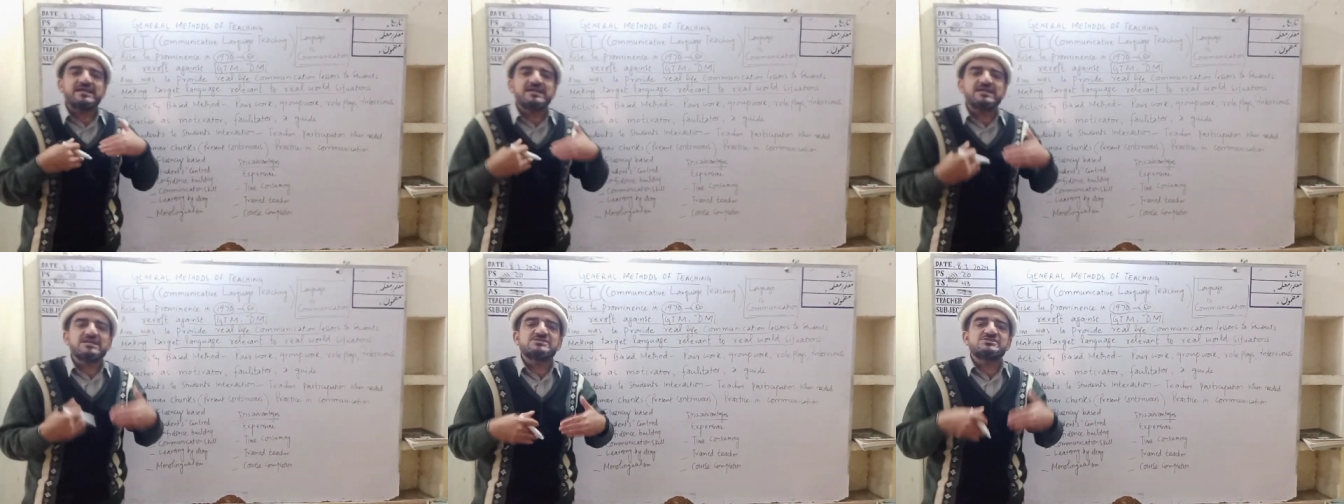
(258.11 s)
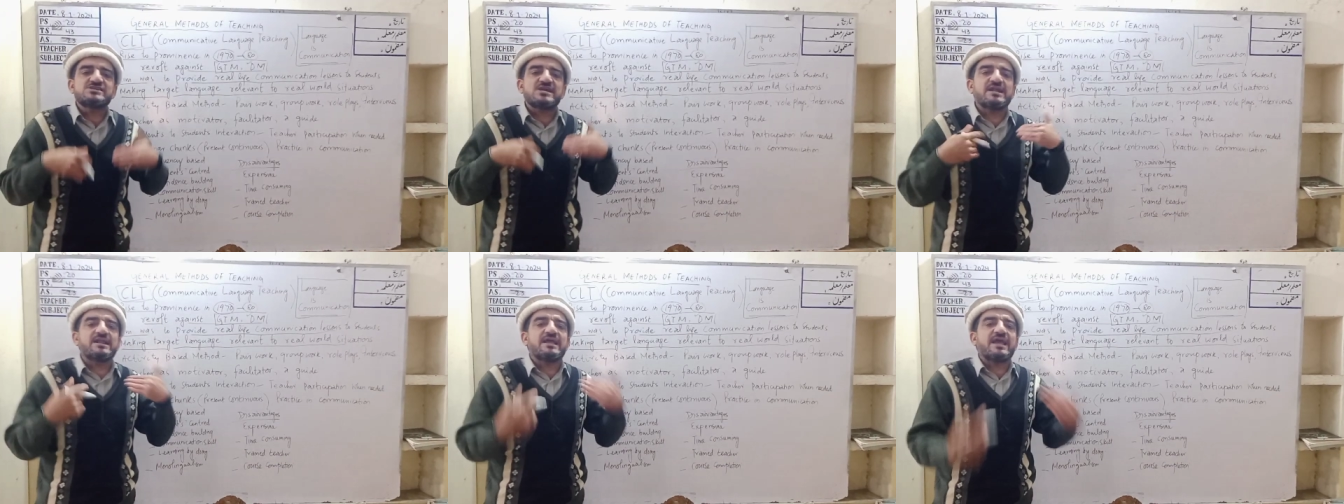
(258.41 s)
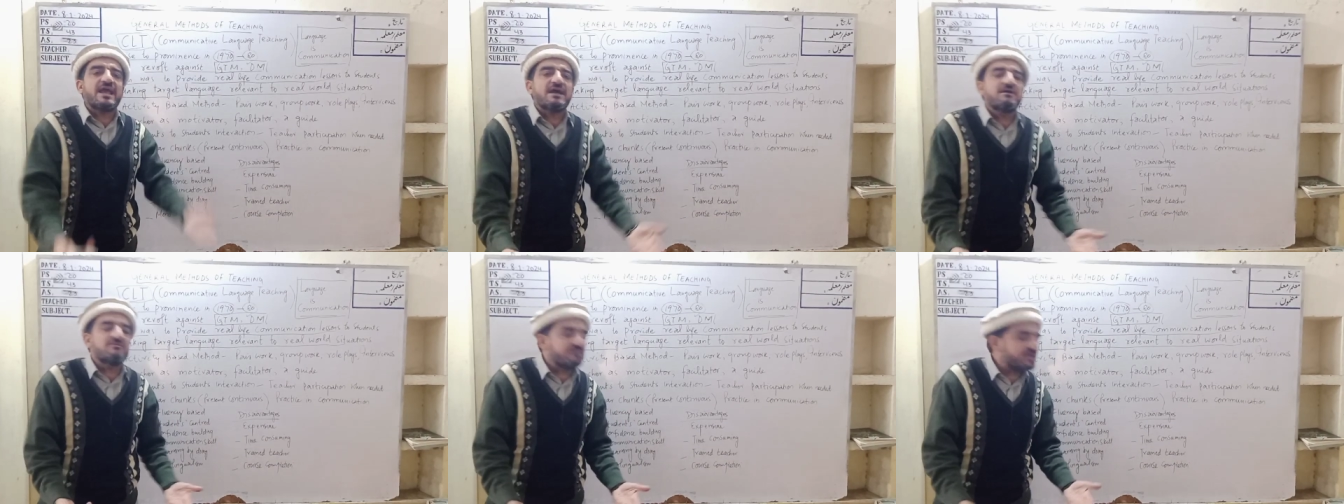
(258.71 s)
each and
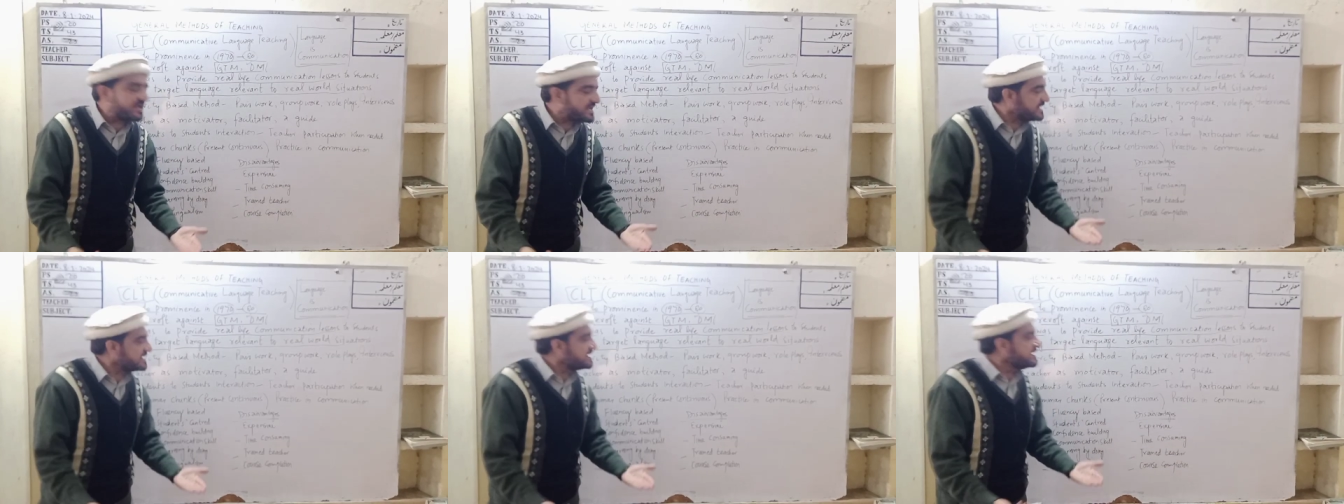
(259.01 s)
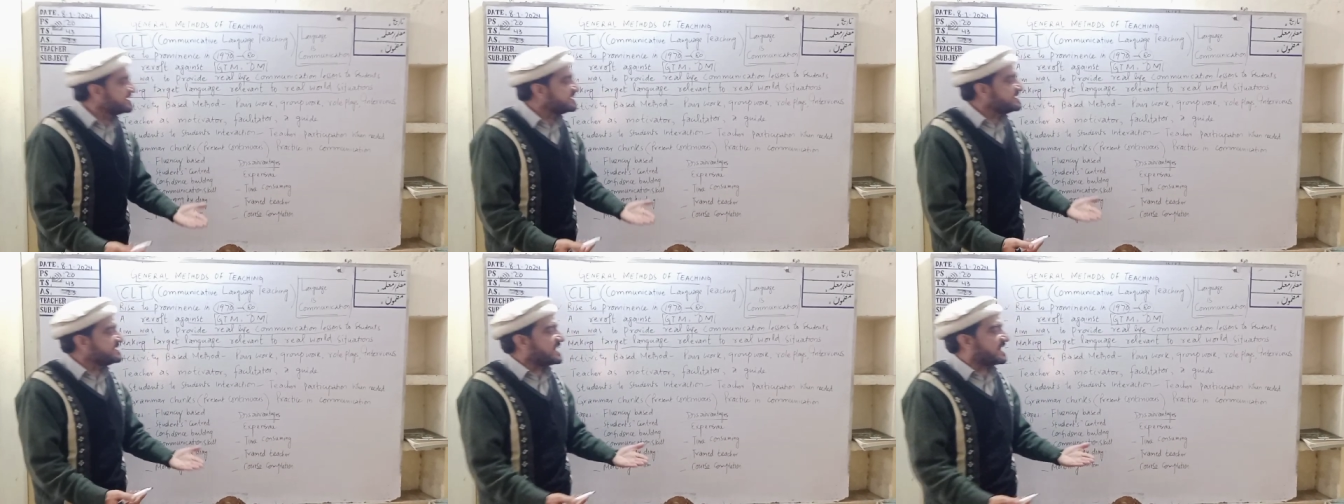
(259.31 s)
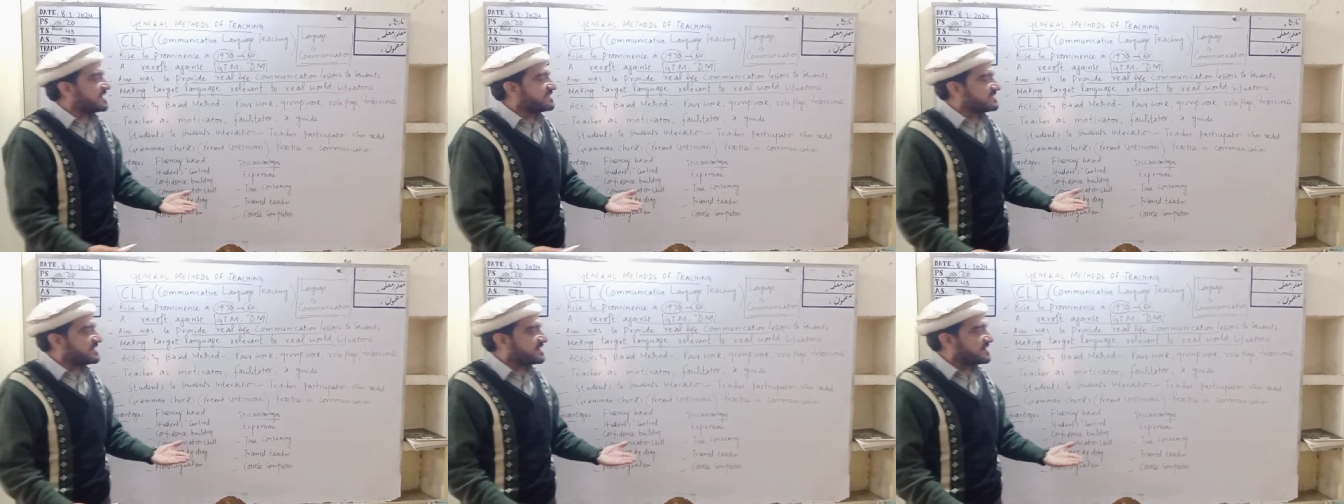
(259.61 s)
every
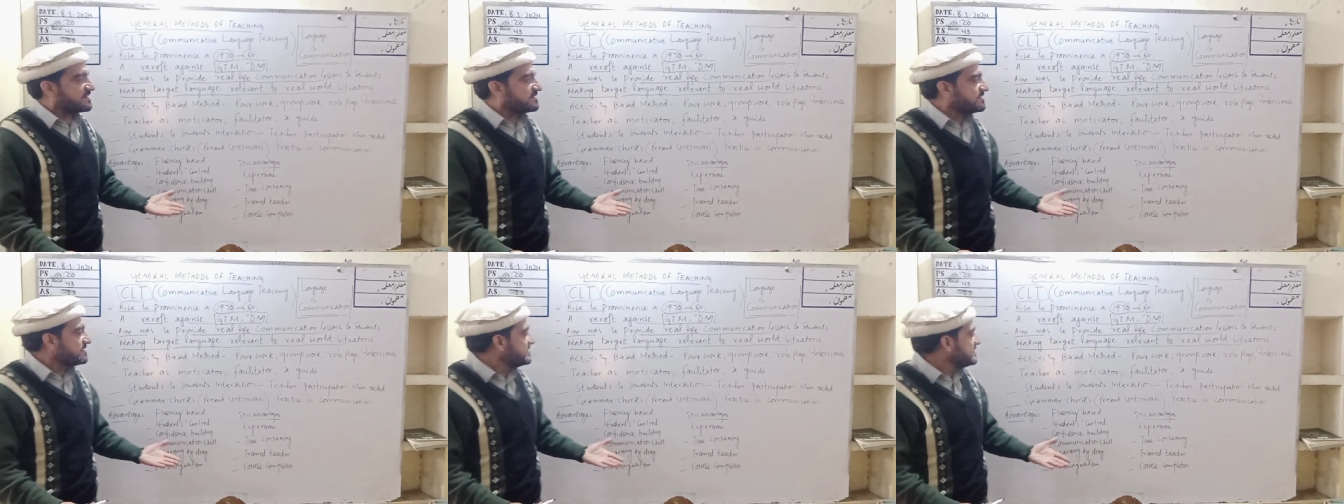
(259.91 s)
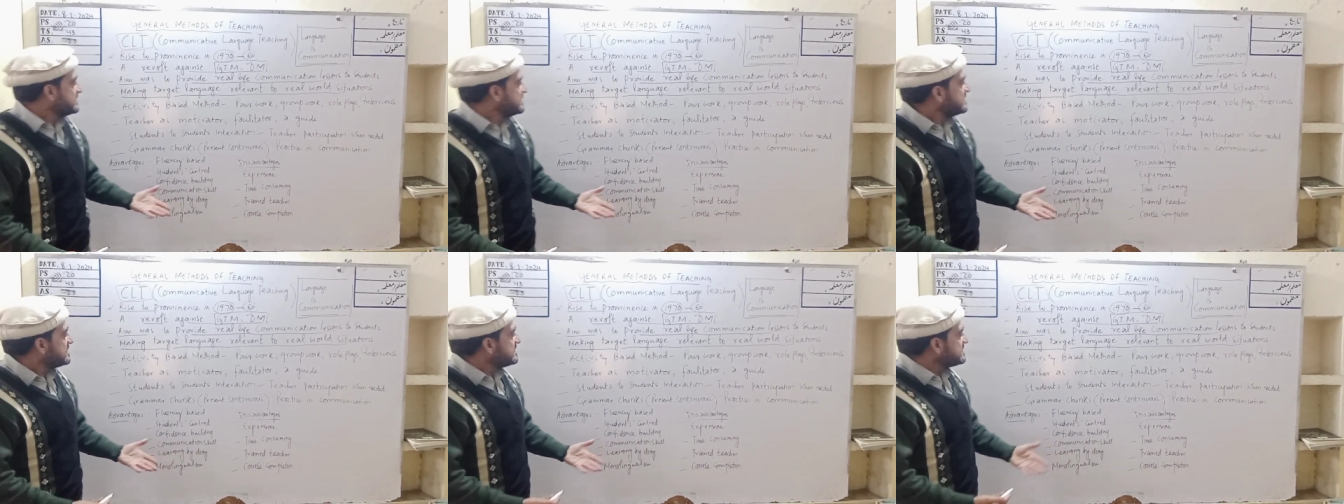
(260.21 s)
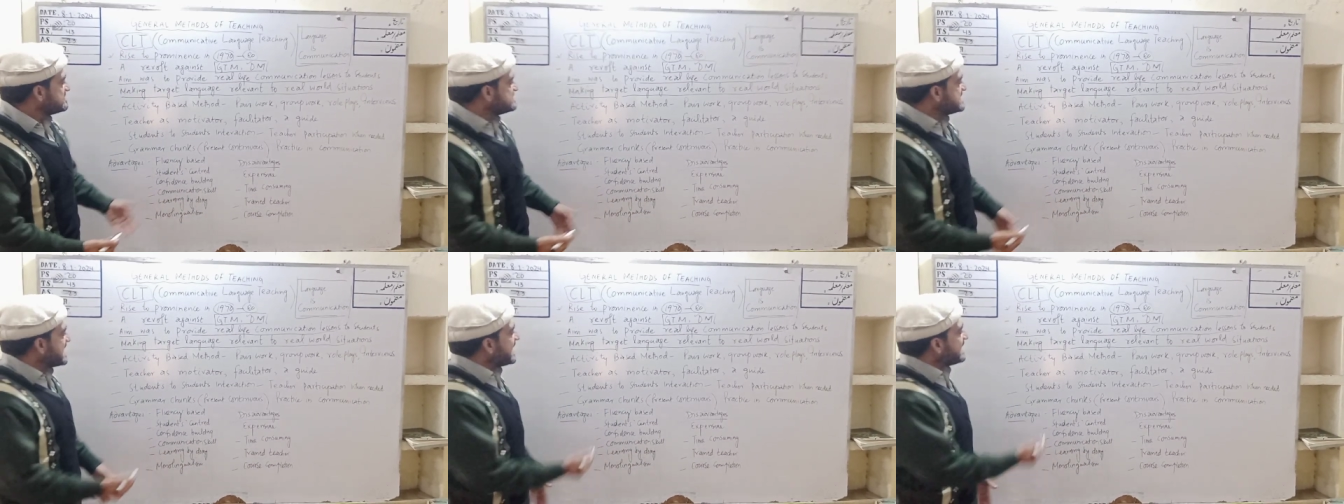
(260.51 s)
learner.
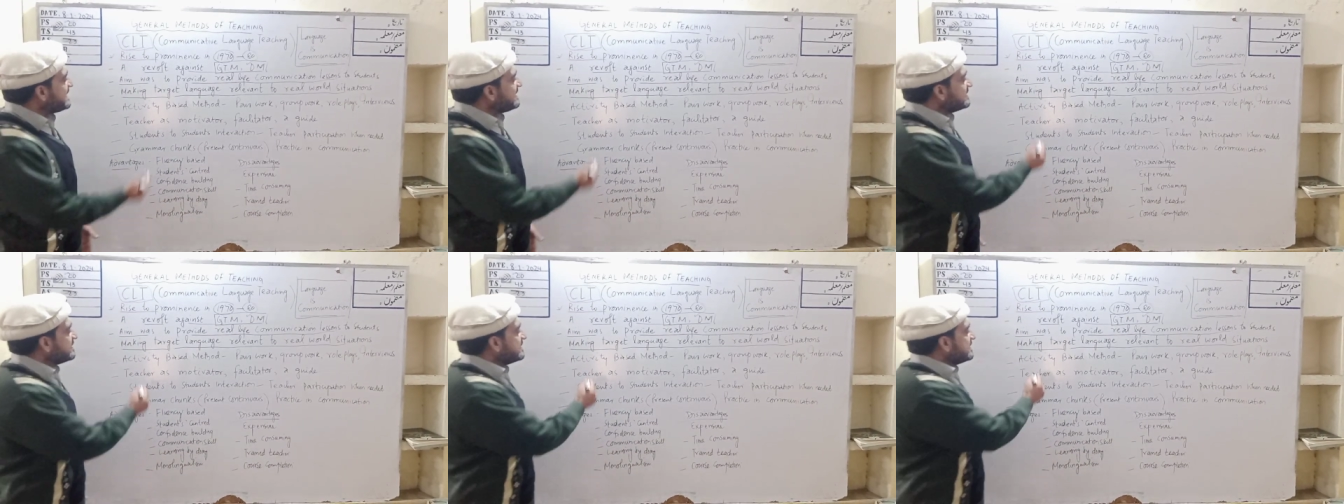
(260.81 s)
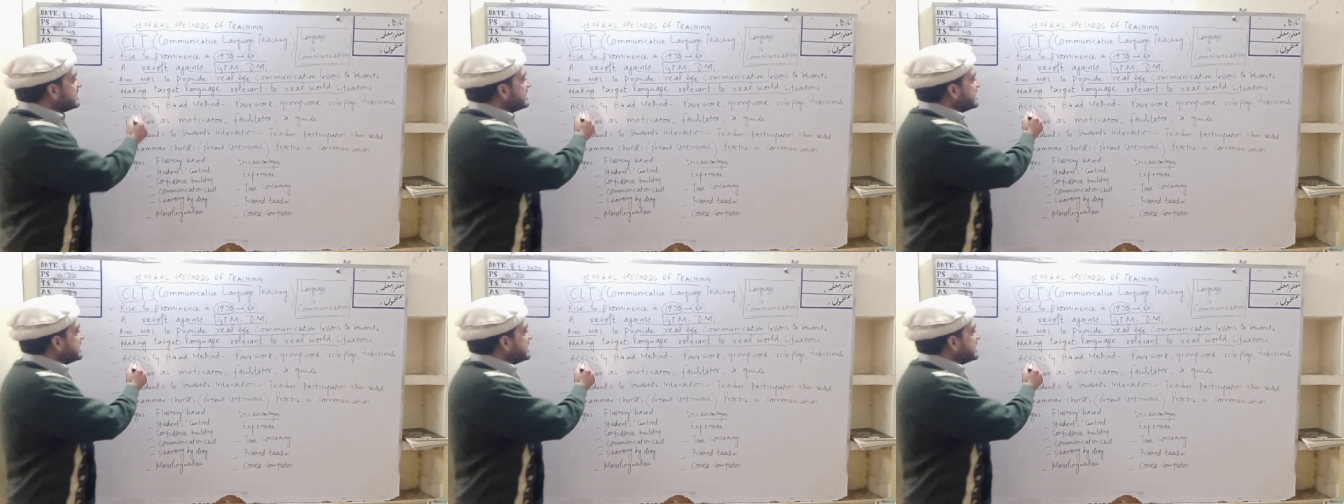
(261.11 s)
Then